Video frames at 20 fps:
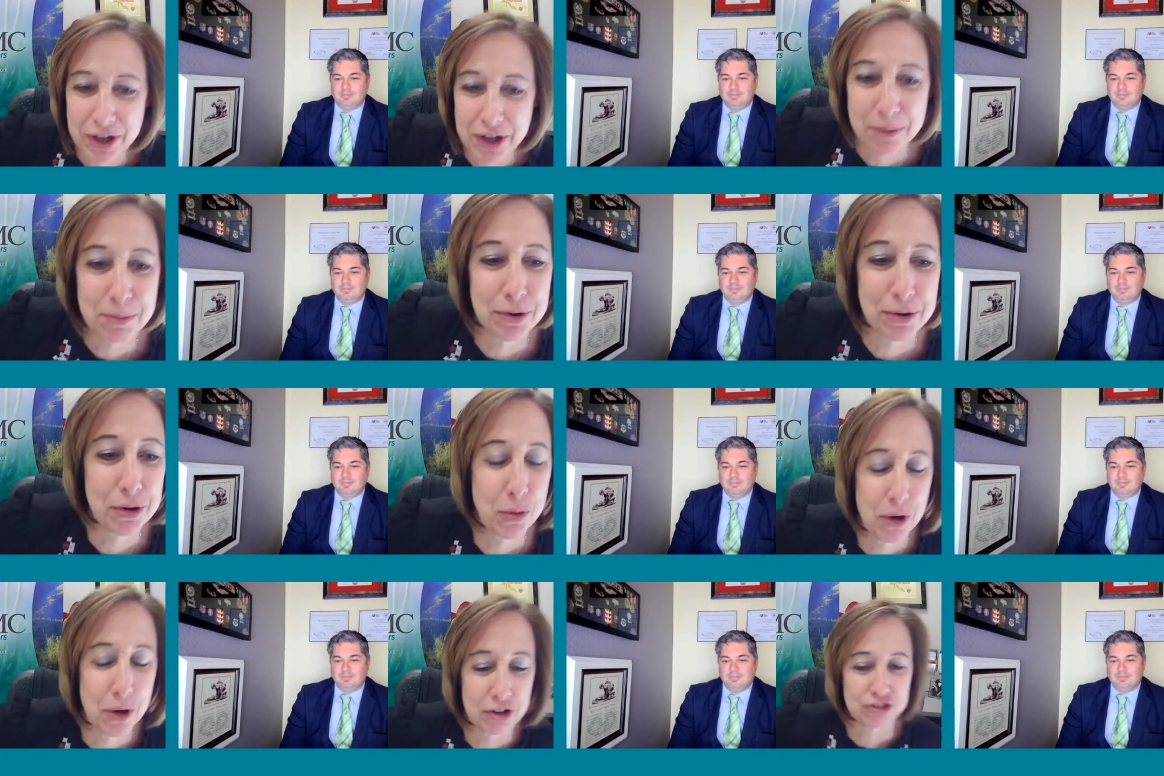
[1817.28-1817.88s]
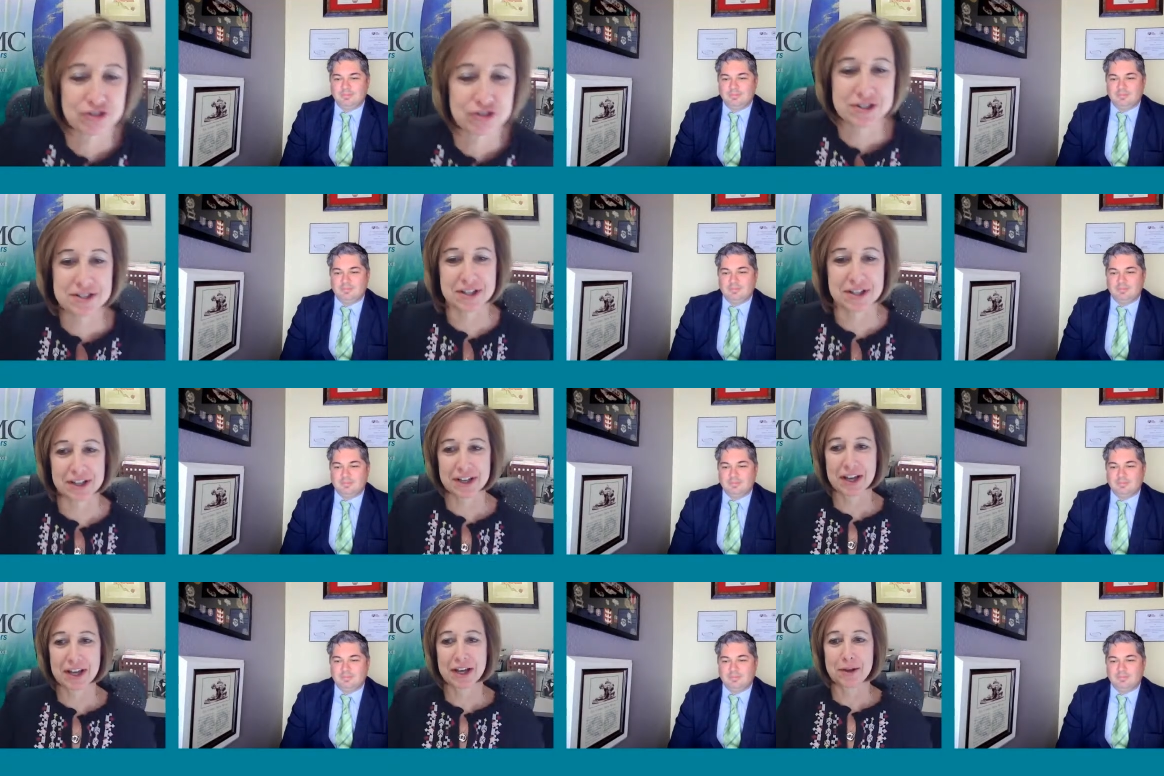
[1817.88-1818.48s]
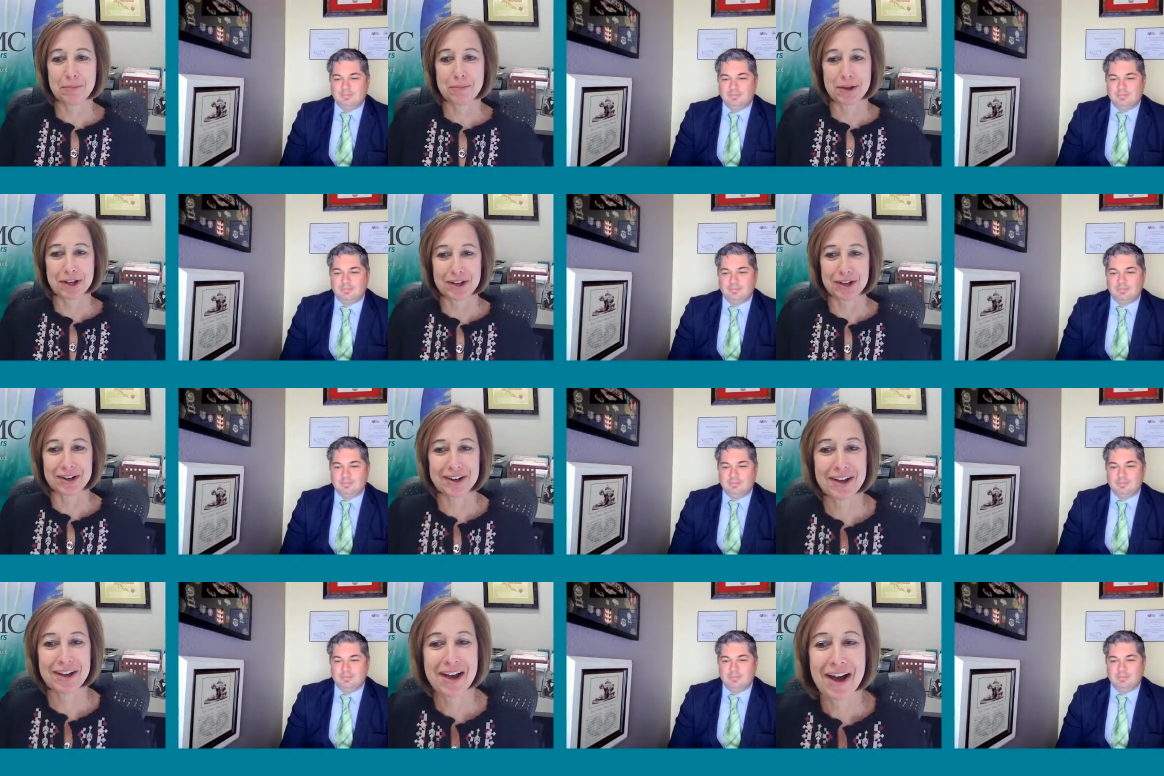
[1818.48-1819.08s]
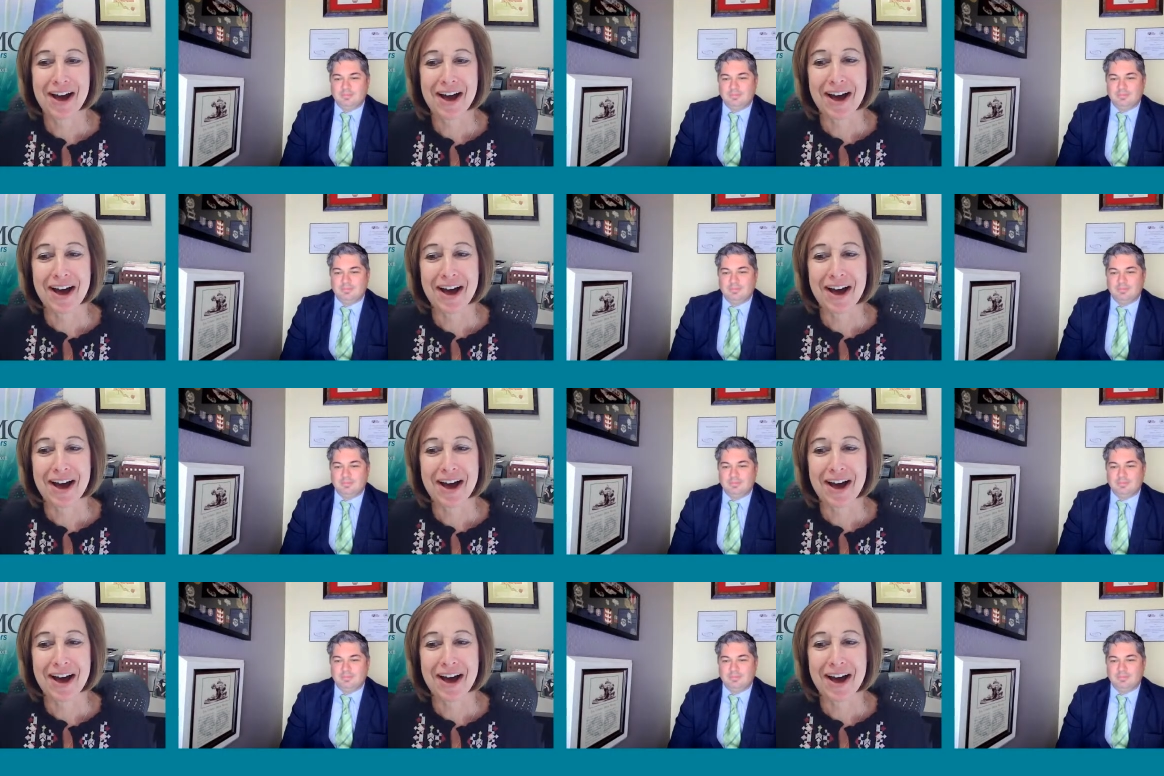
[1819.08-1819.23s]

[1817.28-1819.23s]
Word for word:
Speaker 1: a couple of questions that came in.